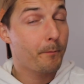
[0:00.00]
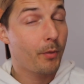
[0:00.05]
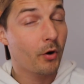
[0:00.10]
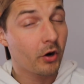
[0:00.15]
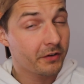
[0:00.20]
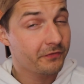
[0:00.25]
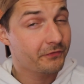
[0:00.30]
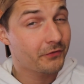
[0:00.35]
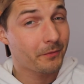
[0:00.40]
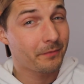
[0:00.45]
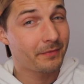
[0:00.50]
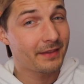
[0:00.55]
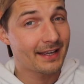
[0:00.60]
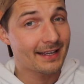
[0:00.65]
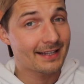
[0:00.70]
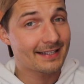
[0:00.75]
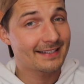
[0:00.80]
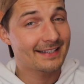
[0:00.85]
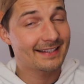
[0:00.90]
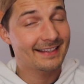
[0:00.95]
Apart from
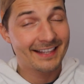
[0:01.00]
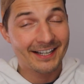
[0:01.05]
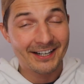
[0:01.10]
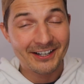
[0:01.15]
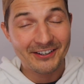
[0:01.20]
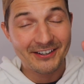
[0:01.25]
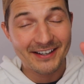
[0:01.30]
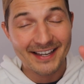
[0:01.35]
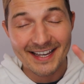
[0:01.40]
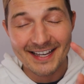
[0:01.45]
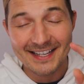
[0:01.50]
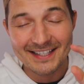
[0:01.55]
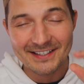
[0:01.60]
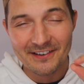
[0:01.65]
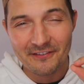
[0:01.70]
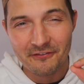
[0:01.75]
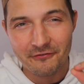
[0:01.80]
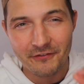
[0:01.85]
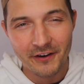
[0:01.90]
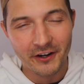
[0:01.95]
this, there is a
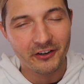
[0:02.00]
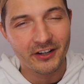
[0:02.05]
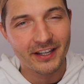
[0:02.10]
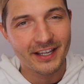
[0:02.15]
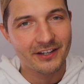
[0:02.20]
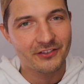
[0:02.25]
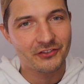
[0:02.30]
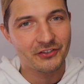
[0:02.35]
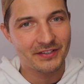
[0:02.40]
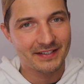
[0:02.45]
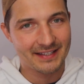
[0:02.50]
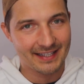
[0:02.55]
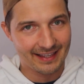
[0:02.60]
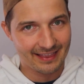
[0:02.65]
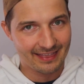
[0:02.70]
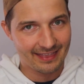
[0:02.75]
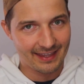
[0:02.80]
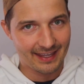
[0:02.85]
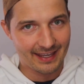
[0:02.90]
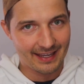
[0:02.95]
very interesting
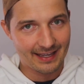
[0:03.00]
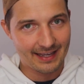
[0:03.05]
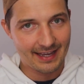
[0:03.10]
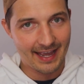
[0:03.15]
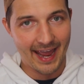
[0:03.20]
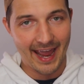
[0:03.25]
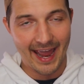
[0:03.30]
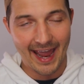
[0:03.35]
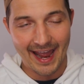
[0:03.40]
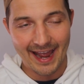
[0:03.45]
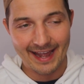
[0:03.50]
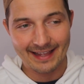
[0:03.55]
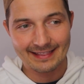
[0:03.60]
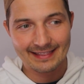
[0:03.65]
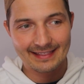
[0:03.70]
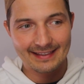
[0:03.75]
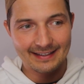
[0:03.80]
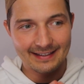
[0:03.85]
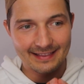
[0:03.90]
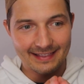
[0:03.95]
thing,
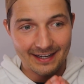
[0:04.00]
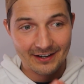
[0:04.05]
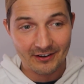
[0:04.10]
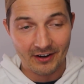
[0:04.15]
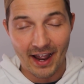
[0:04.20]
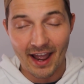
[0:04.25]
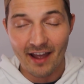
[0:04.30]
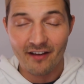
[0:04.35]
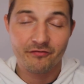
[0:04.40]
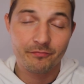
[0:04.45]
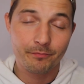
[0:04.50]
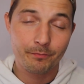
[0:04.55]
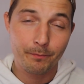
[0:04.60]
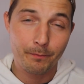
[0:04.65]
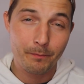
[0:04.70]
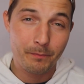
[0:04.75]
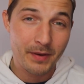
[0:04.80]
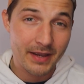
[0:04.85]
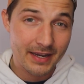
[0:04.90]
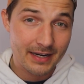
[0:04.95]
and there have
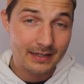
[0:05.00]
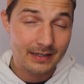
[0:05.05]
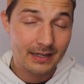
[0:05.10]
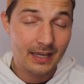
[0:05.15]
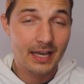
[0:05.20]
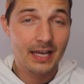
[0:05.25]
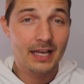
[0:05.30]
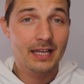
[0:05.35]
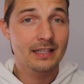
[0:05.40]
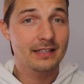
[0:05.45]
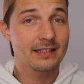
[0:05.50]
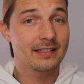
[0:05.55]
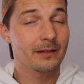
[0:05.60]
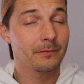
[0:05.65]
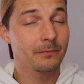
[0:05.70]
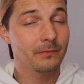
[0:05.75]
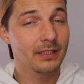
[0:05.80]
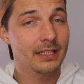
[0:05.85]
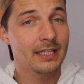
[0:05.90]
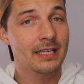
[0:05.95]
been
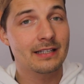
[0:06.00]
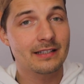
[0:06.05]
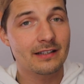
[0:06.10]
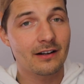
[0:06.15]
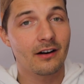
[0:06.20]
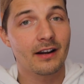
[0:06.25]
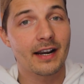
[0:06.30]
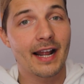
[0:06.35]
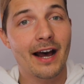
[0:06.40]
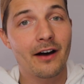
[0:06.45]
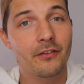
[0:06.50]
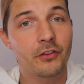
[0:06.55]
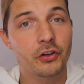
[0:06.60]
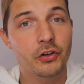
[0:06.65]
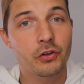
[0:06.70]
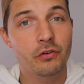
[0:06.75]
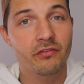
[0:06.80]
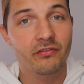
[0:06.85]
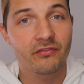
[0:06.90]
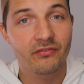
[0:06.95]
some leaks on how the
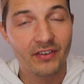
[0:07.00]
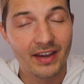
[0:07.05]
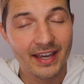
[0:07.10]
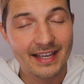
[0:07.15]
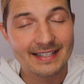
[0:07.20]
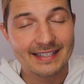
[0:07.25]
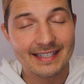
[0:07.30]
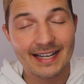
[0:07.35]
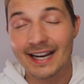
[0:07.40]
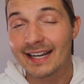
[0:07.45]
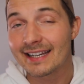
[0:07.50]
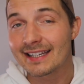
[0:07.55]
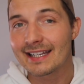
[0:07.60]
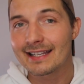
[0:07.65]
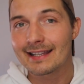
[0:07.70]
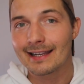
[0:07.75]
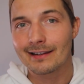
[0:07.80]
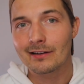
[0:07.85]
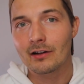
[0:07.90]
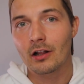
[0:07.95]
new Face ID
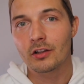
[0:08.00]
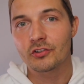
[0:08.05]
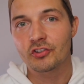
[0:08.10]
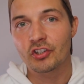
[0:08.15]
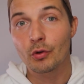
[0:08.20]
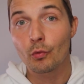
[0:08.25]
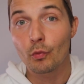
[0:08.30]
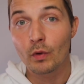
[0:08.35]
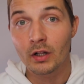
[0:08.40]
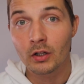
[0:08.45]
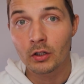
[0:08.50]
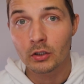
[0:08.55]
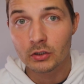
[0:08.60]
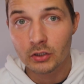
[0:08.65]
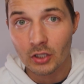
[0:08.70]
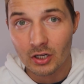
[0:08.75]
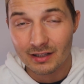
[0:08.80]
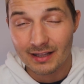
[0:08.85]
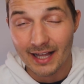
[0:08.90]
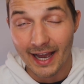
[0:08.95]
technology will
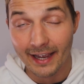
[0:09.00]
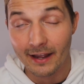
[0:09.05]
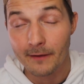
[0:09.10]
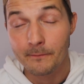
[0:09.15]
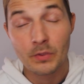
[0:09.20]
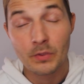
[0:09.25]
look like.